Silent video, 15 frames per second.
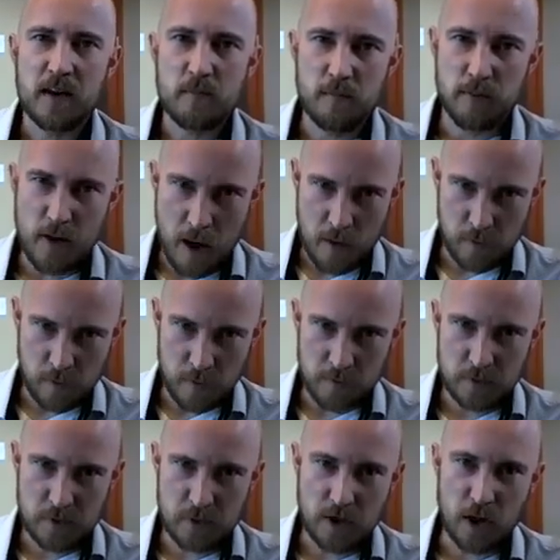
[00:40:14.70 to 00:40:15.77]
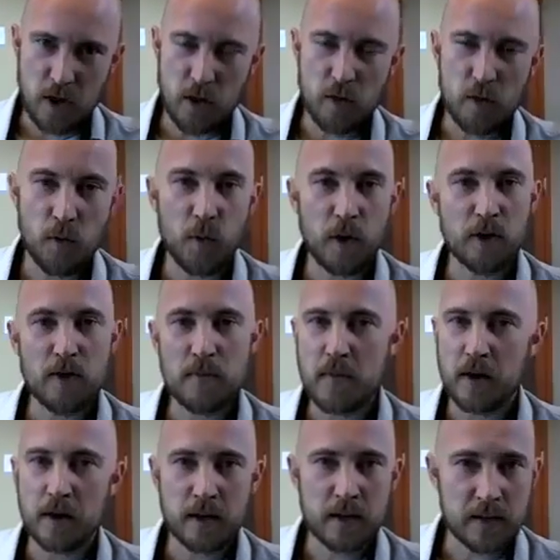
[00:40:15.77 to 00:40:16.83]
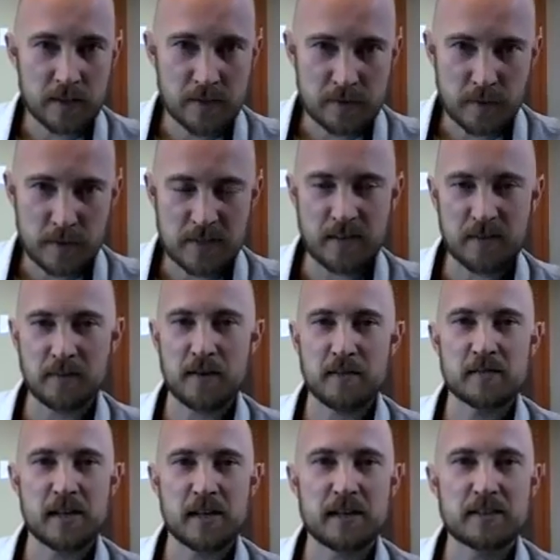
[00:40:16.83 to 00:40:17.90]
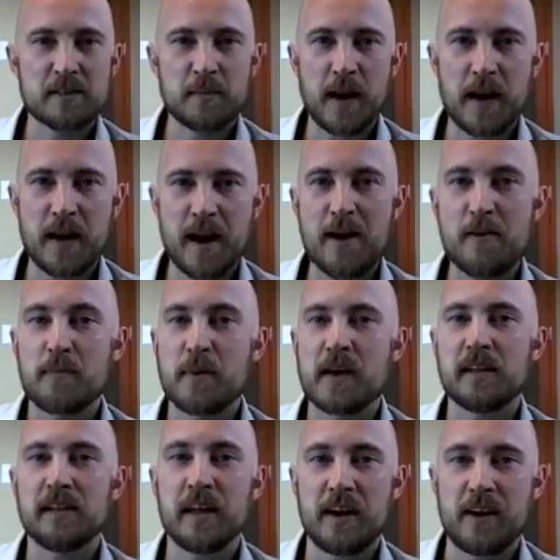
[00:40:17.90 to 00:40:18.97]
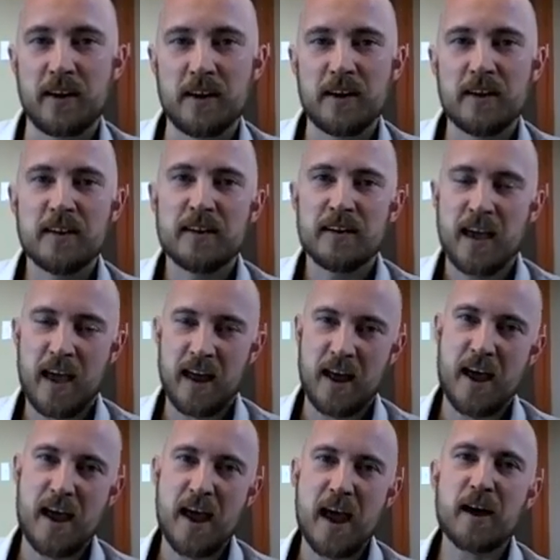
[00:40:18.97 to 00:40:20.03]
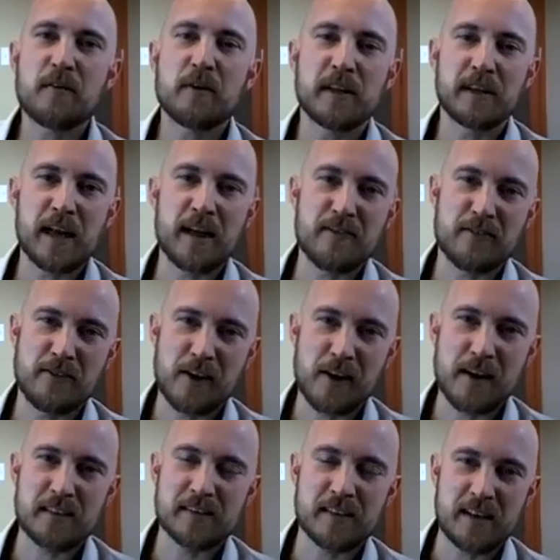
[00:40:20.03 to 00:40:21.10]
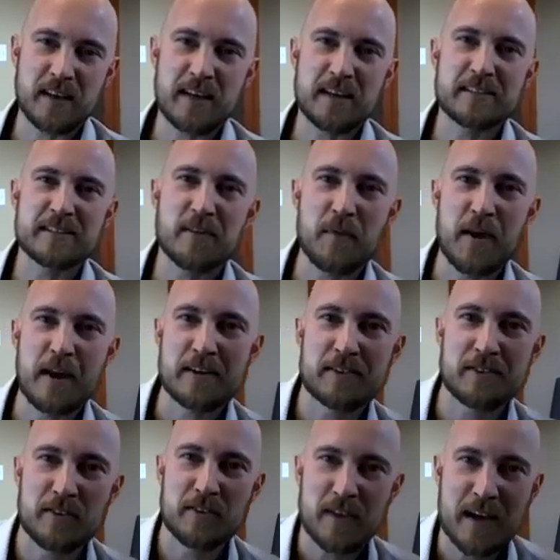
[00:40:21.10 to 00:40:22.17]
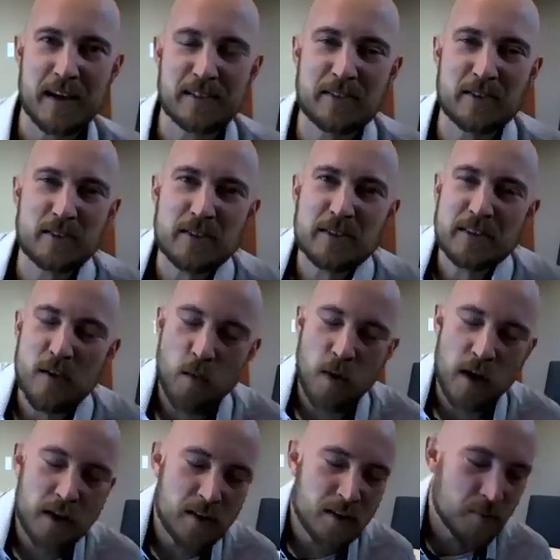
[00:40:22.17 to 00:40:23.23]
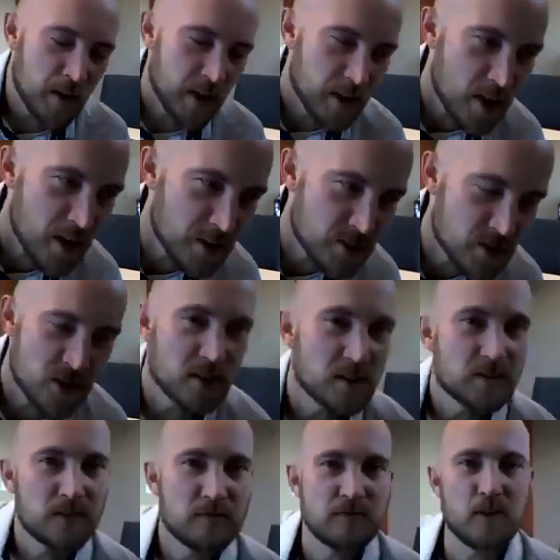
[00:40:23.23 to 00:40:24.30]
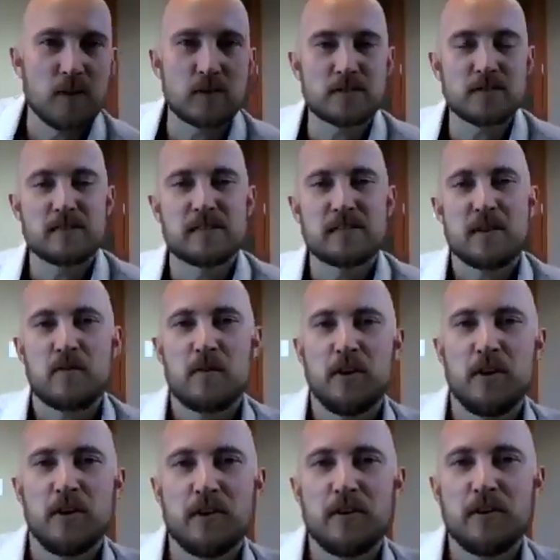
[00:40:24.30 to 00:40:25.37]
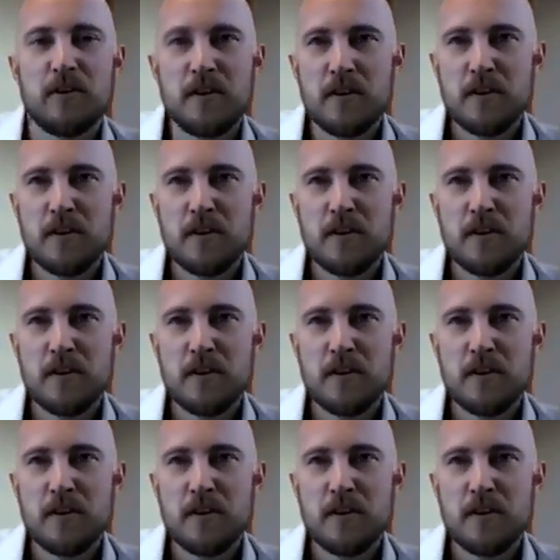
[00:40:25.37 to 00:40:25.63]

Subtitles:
problems. We're Americans. We sometimes like to buy now, pay later. And an equity line of credit is an easy way to do that. So just my caution to folks is that when you're